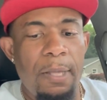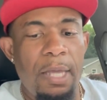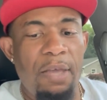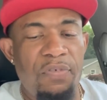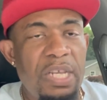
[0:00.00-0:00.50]

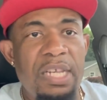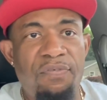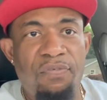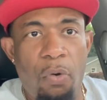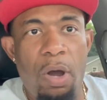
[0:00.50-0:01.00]
If he did
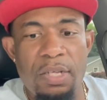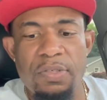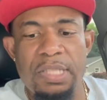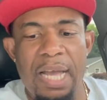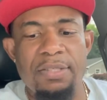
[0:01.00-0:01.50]

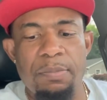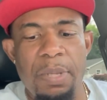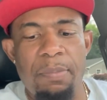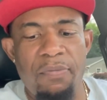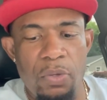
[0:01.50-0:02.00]
400,000
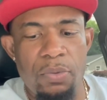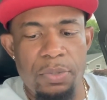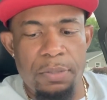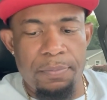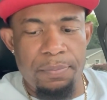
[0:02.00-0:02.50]
pay-per-views,